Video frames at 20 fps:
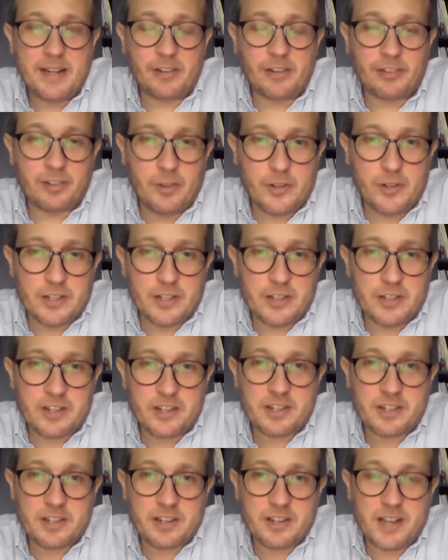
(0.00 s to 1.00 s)
Media
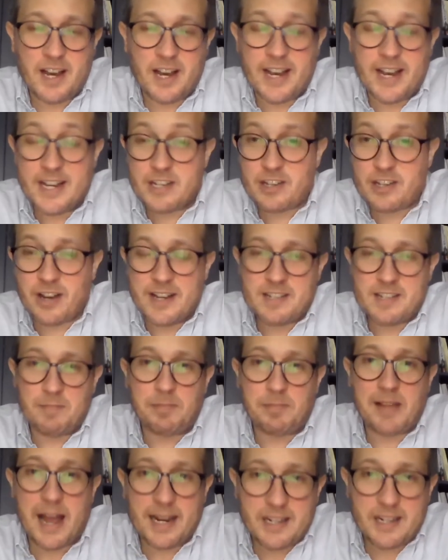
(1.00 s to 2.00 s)
Solutions
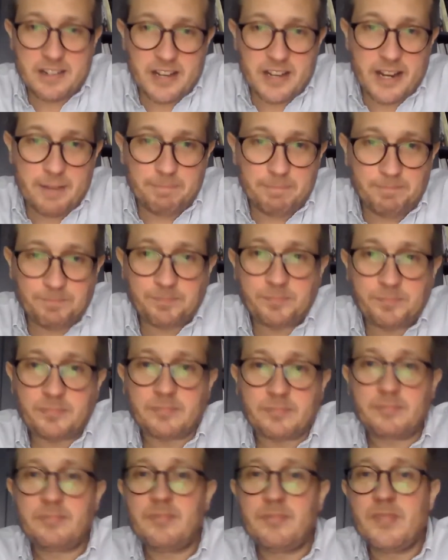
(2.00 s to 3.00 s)
Insights and Planning team.
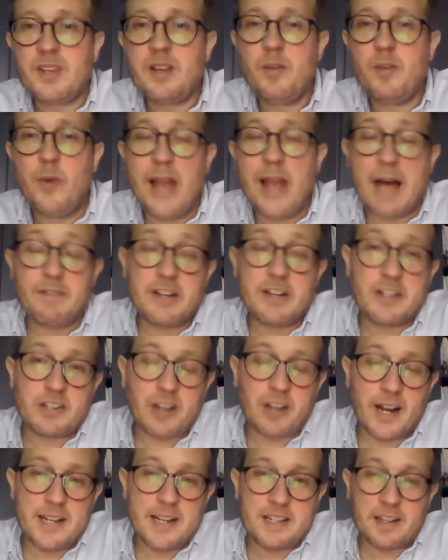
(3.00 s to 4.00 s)
We have
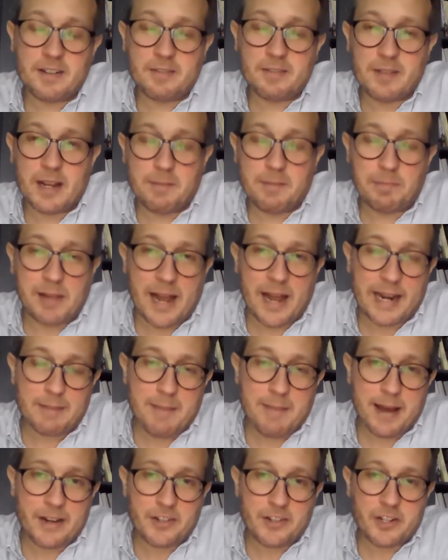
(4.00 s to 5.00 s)
insights and
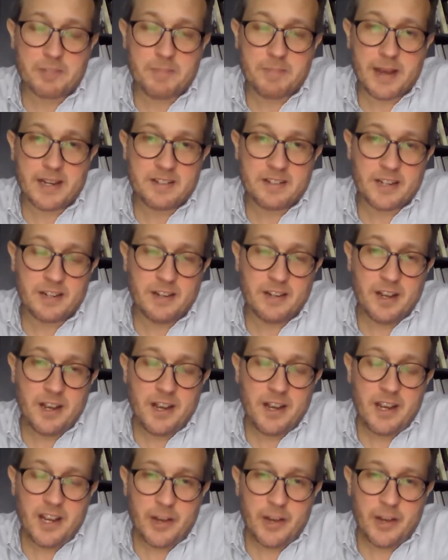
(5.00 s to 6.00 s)
planning managers based
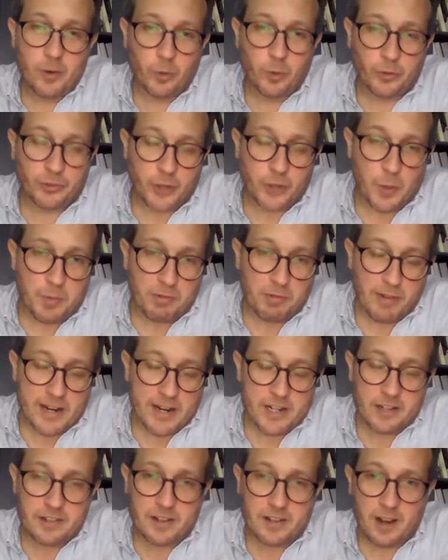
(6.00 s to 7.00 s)
in all super
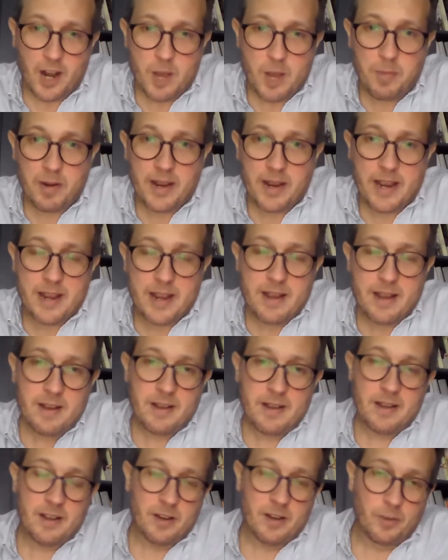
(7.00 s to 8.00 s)
regions globally,
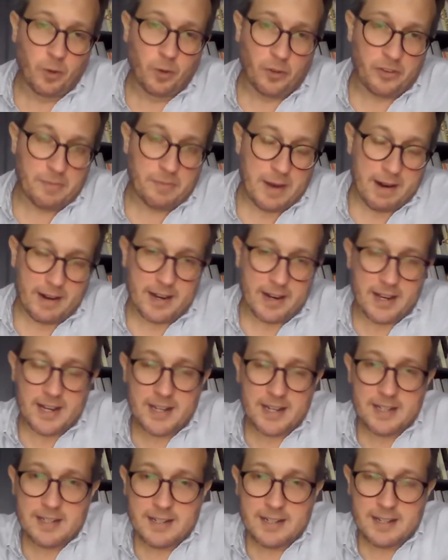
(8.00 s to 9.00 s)
North
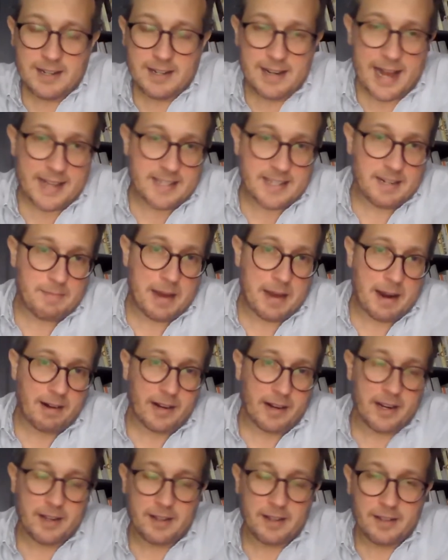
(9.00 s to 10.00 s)
America, Latin
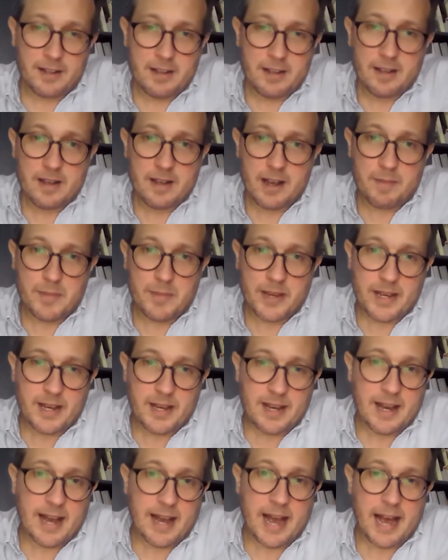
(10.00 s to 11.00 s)
America,
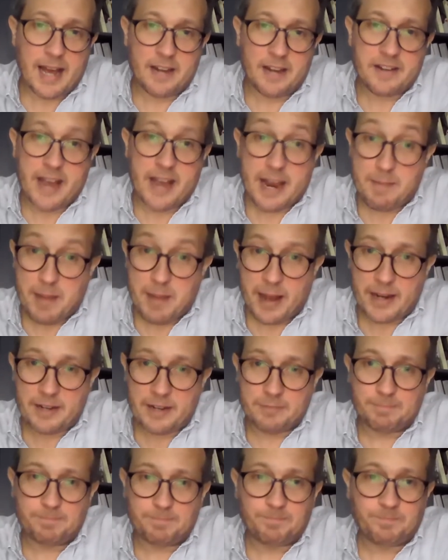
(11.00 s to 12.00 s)
EMEA, and
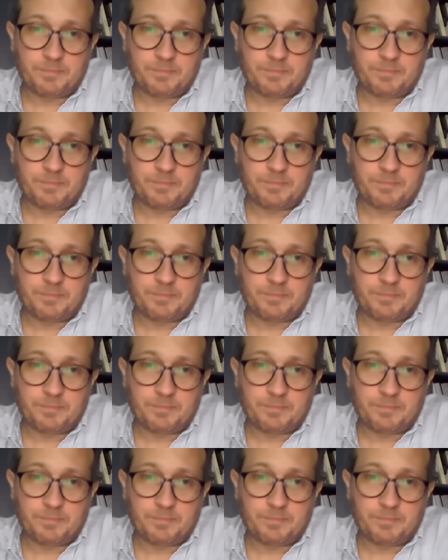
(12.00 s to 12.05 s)
APAC.